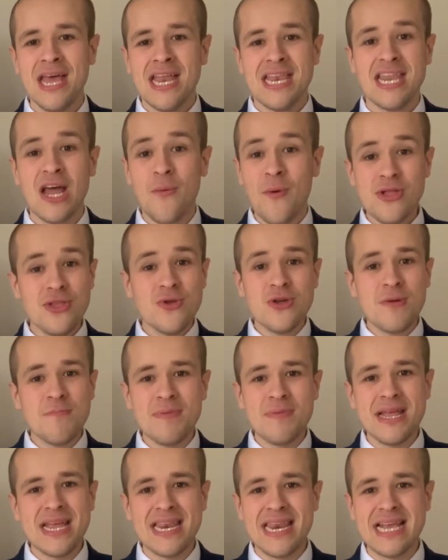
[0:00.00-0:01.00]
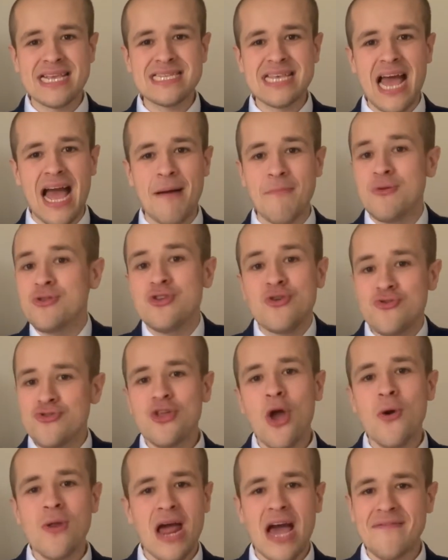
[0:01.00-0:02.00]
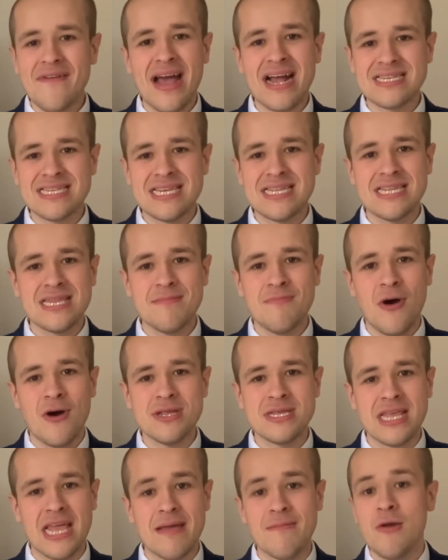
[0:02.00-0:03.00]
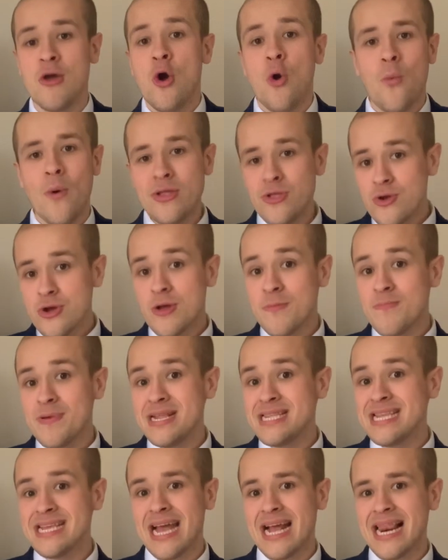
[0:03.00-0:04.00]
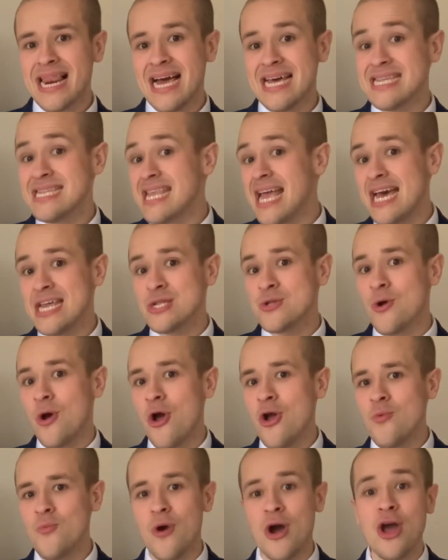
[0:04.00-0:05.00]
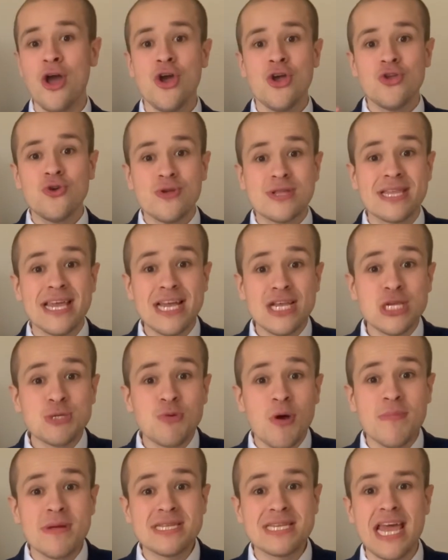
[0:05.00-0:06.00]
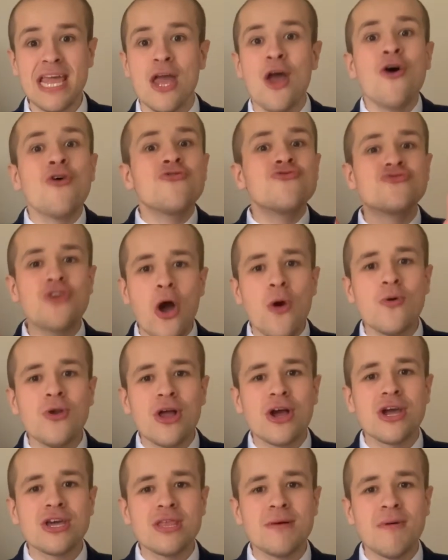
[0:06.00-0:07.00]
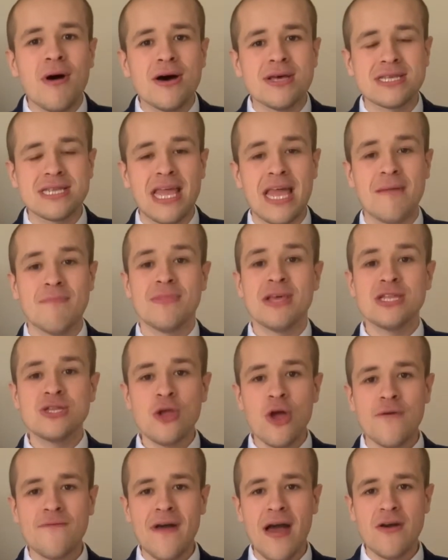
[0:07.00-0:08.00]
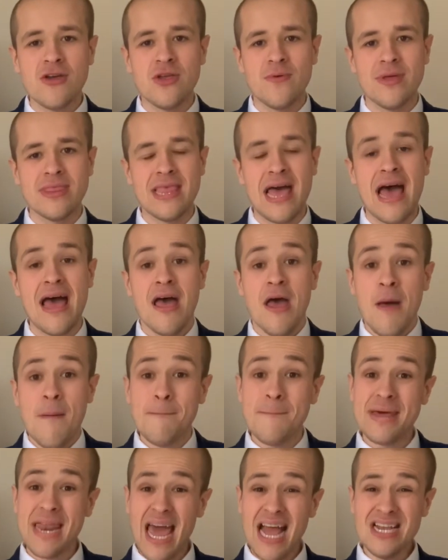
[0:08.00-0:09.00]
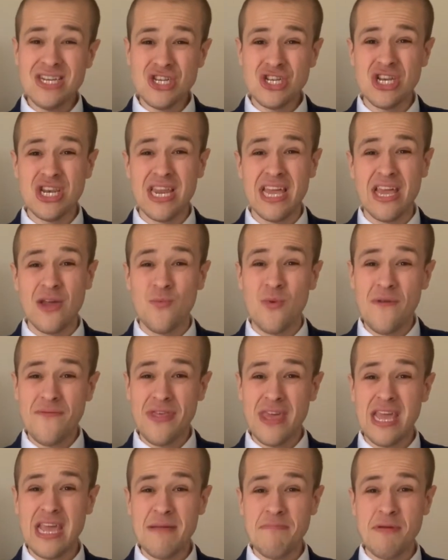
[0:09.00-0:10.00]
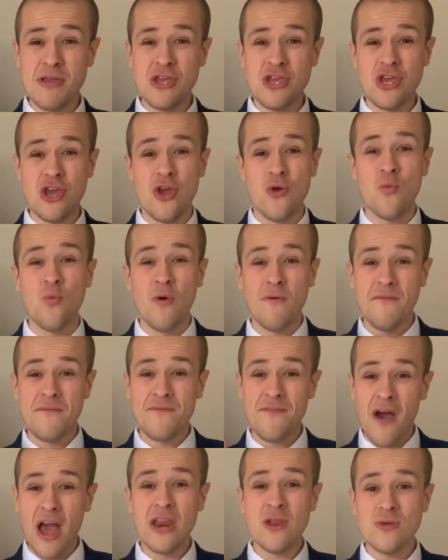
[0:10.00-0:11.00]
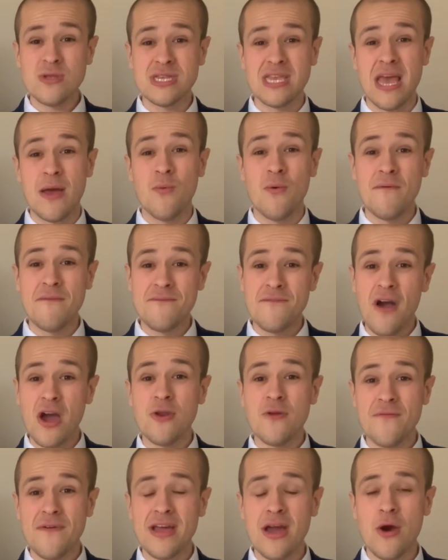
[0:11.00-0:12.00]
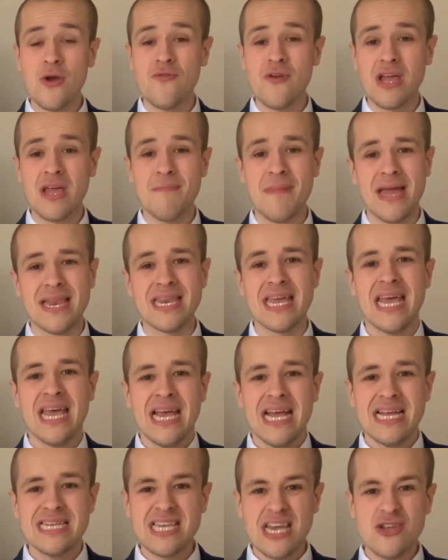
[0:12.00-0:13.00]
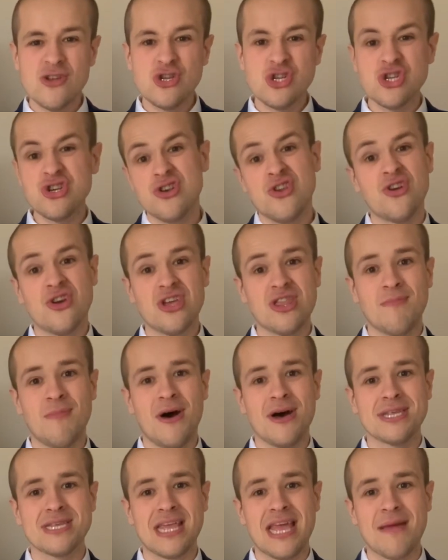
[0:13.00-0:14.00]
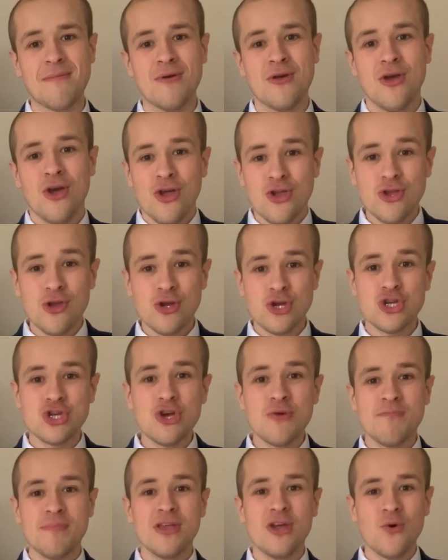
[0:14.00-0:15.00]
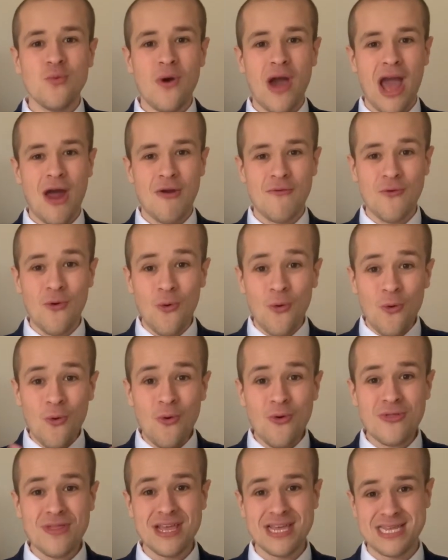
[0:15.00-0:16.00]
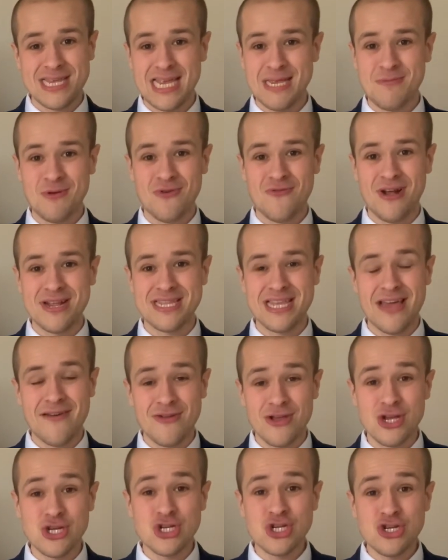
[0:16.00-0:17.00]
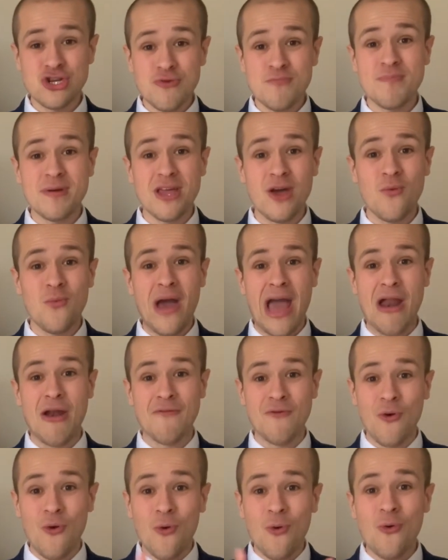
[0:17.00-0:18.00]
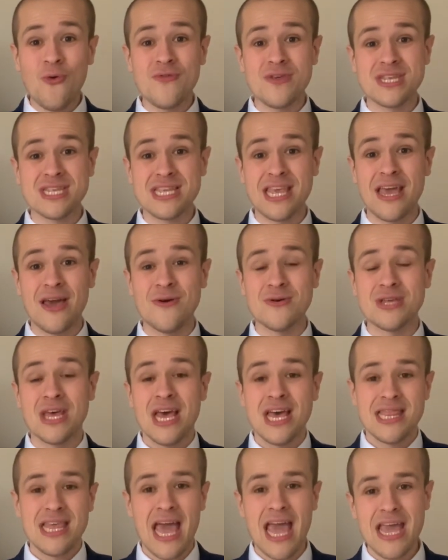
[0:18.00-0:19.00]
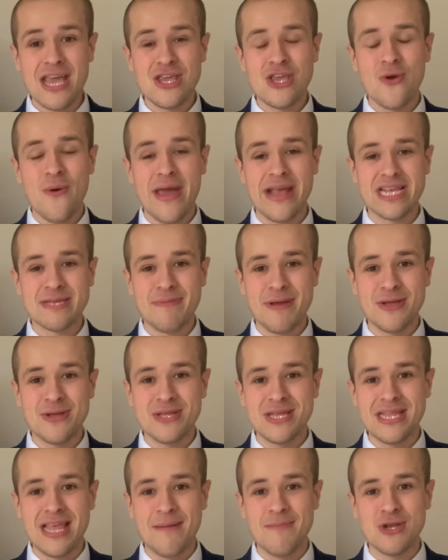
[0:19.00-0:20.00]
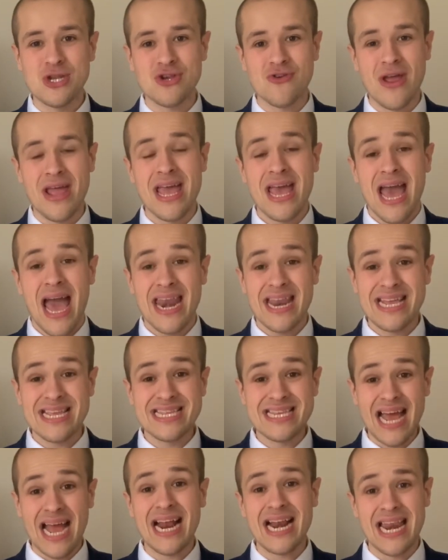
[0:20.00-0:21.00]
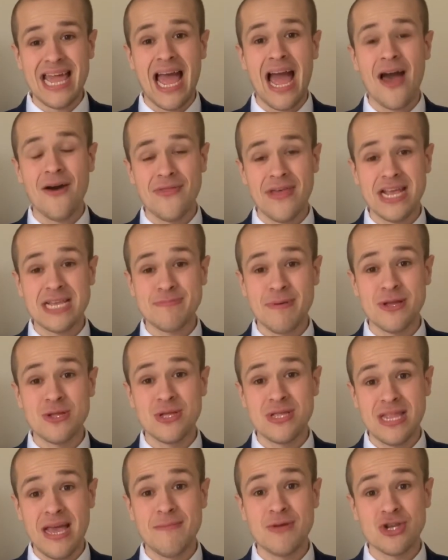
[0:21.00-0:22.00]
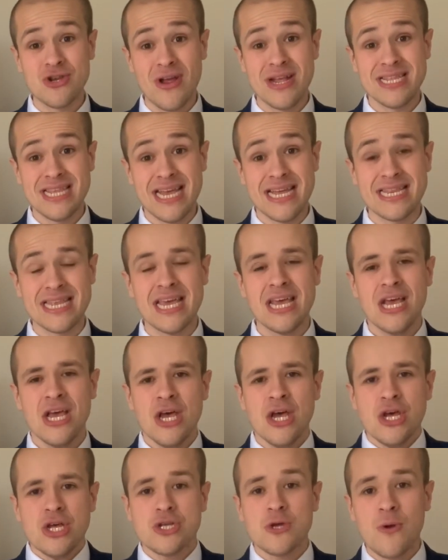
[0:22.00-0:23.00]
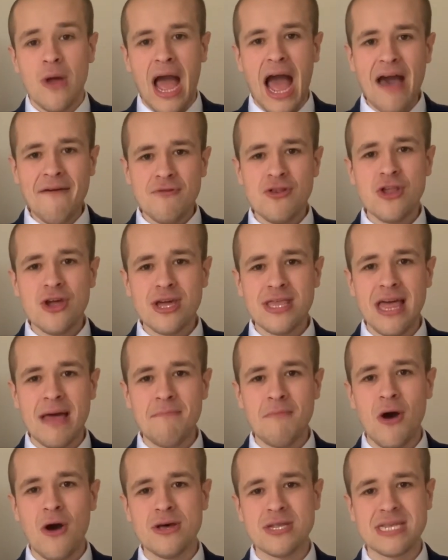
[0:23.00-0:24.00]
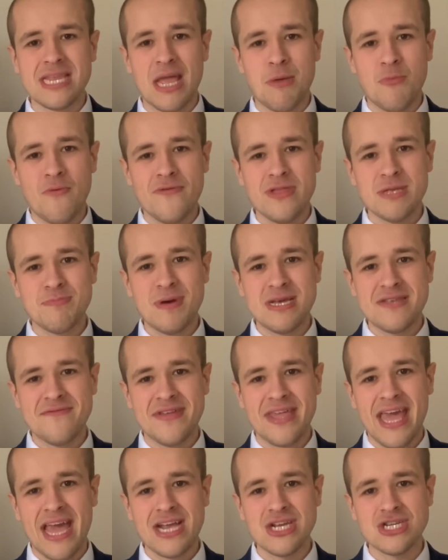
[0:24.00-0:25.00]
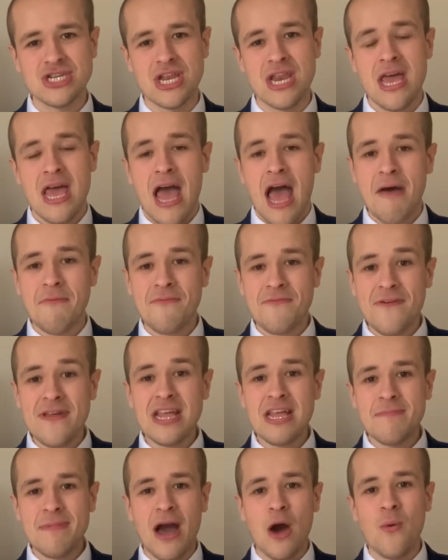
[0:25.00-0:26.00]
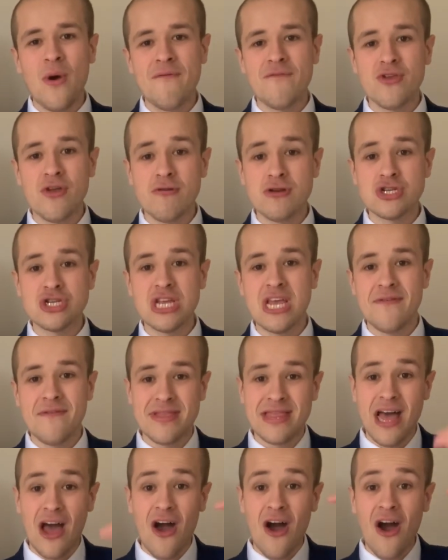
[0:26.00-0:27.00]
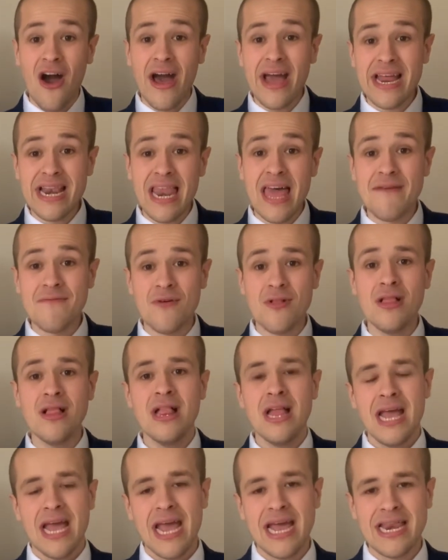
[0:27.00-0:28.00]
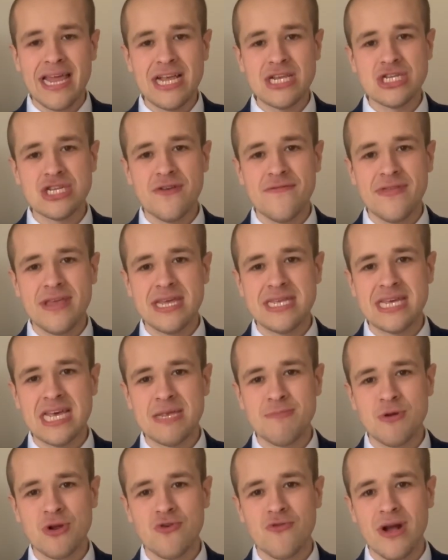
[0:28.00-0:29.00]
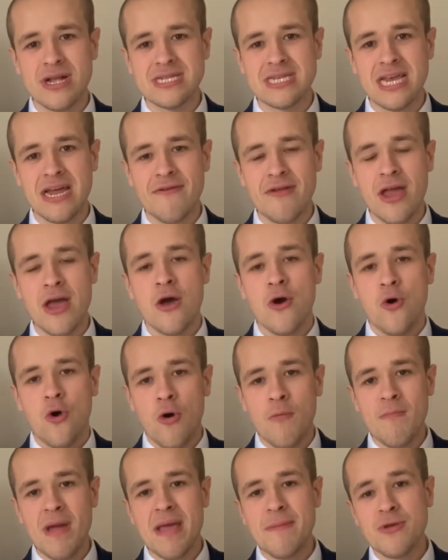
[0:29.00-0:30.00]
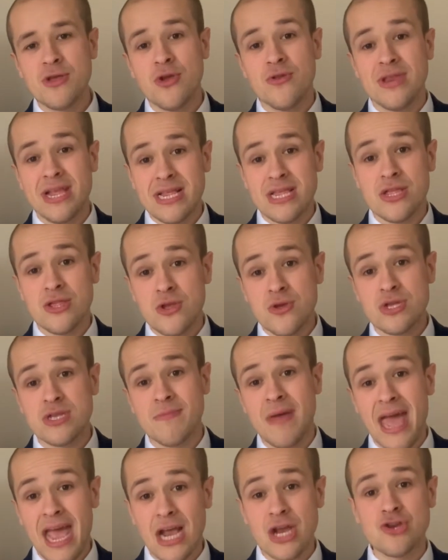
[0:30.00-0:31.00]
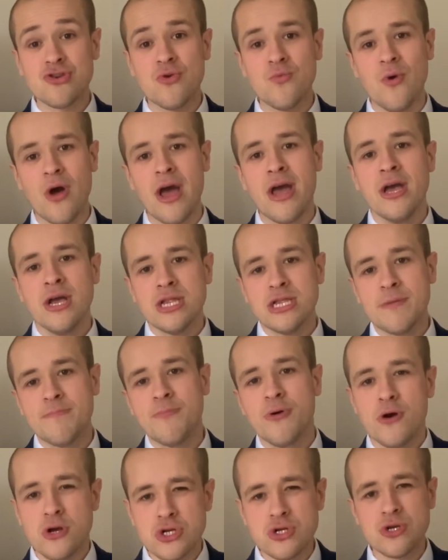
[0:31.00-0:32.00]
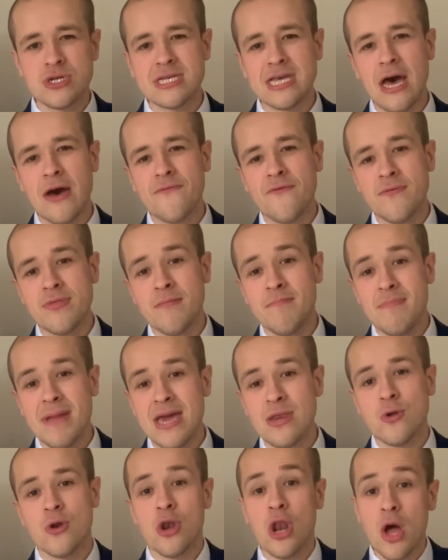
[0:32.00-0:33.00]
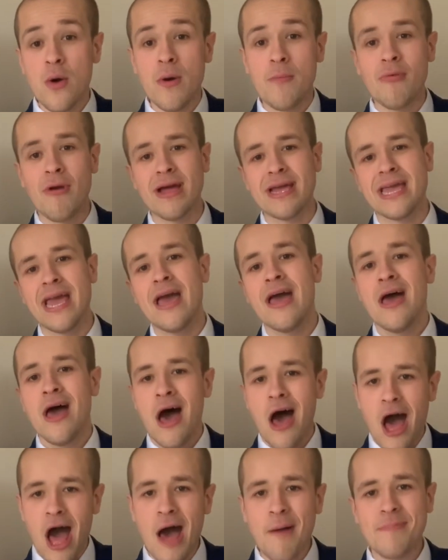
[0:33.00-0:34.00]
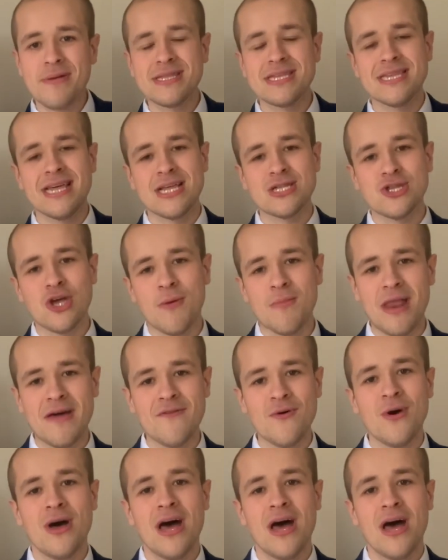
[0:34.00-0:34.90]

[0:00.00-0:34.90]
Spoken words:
Now, when you complete an exam, you don't have access to the mark scheme. When you're completing a class test or homework, your teachers probably say, don't look at the mark scheme. There's no value in that. But actually, with the EPQ, one final thing I would recommend is that you should look at the mark scheme. You should be aware of all the assessment criteria. You should be aware of all the skills that AQA expect you to demonstrate and exactly how they expect you to demonstrate it. So have a look at that mark scheme within the specification and think about whether you're achieving that high level in each of the assessment criteria, or maybe you need to do some extra work to push yourself from the mid or lower bracket up into that top level